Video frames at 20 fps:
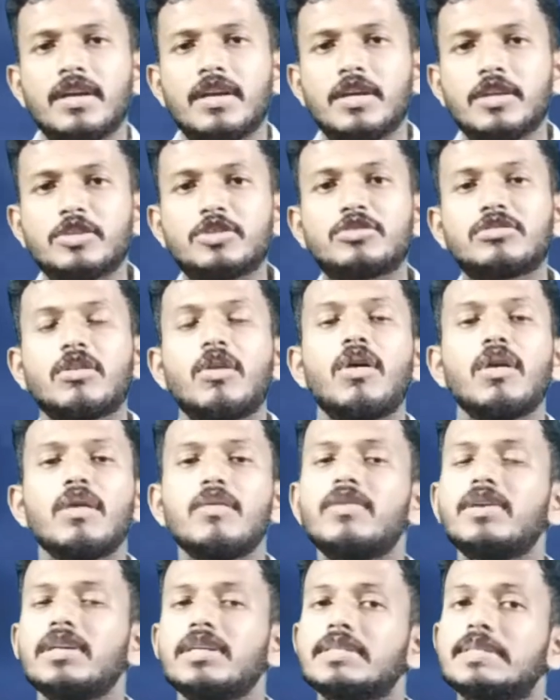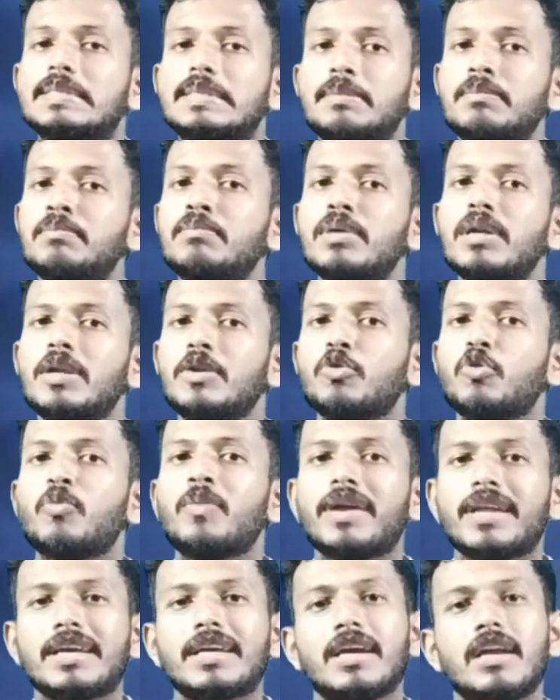Solve simple
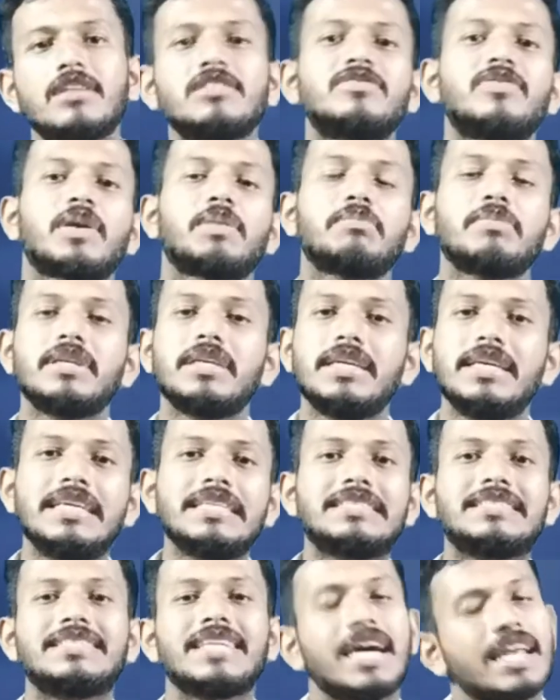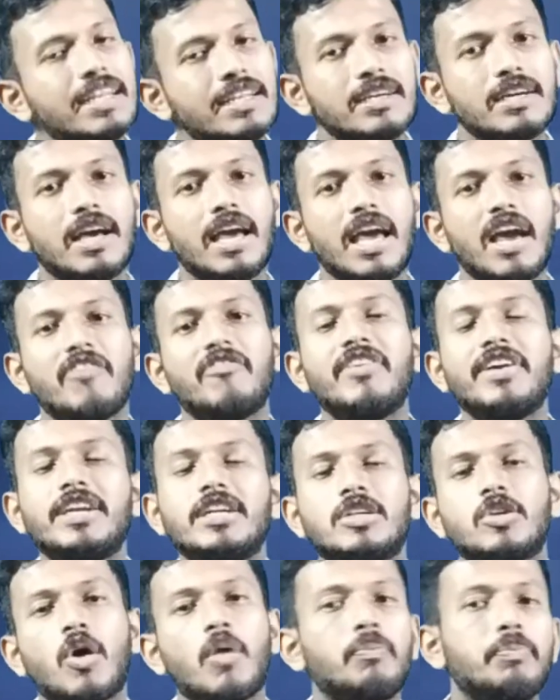numericals from each and
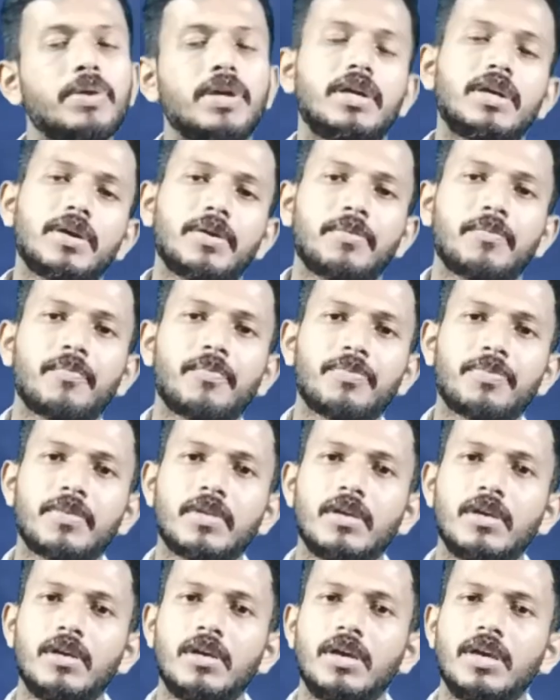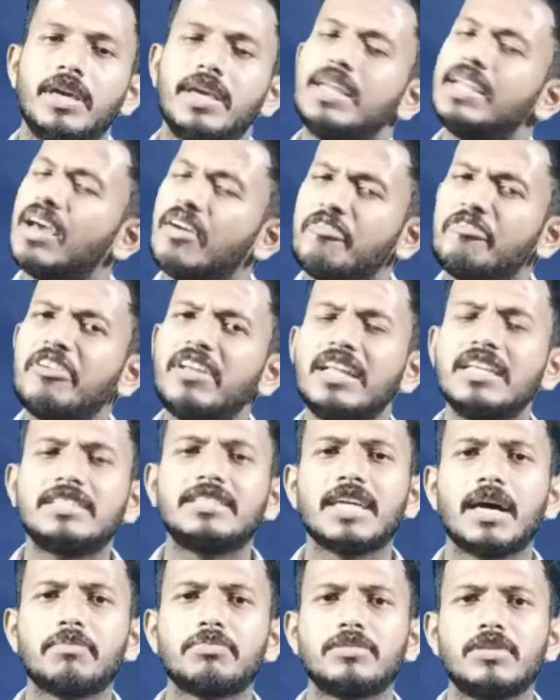every topic. In every
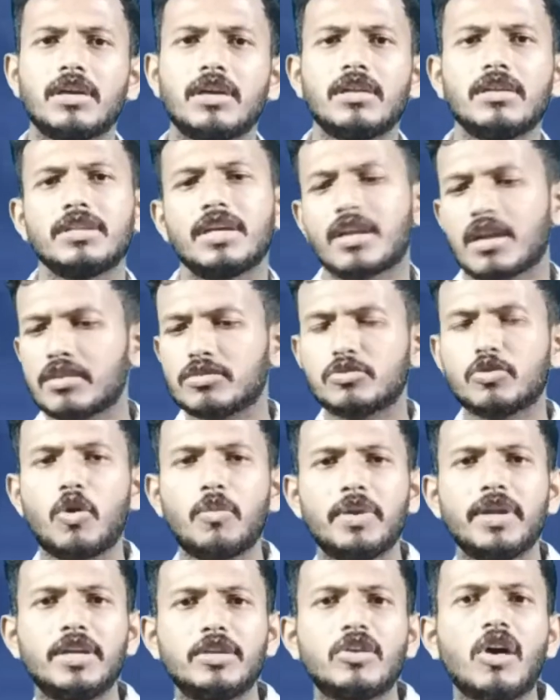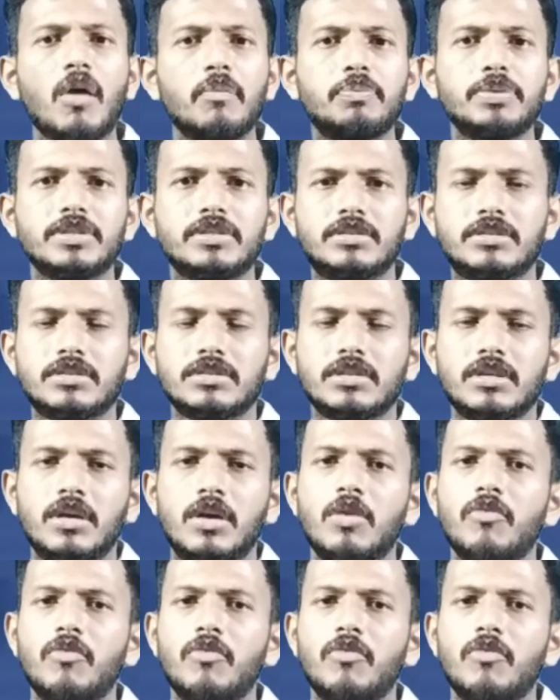chapter, there are so many topics.